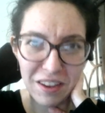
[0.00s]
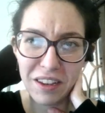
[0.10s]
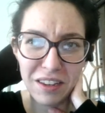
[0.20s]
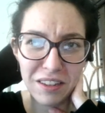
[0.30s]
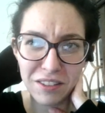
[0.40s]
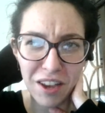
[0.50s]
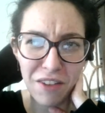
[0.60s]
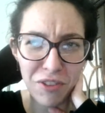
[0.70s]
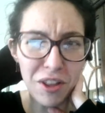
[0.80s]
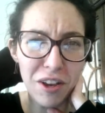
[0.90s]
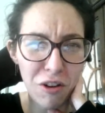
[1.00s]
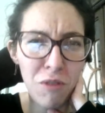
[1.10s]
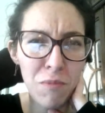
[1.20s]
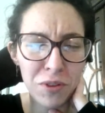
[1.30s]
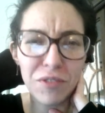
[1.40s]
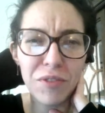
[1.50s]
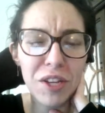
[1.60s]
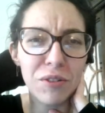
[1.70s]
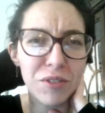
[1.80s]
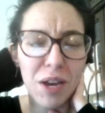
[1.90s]
is I feel like almost a
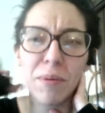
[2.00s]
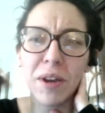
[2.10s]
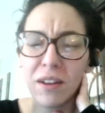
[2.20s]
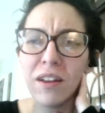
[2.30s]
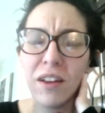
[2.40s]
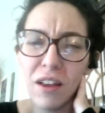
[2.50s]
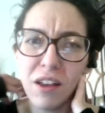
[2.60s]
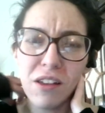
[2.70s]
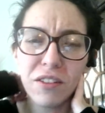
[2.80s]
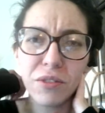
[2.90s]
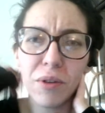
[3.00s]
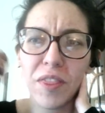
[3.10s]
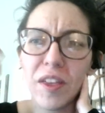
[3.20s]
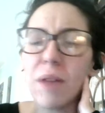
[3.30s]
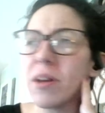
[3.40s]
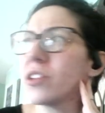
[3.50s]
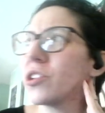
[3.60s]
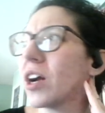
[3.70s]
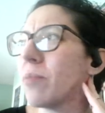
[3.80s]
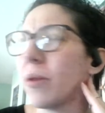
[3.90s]
video topic. So I think I'm going to
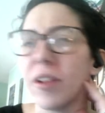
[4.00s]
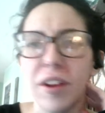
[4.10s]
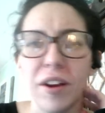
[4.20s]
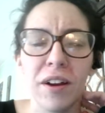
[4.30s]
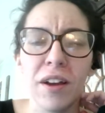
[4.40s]
talk about it here.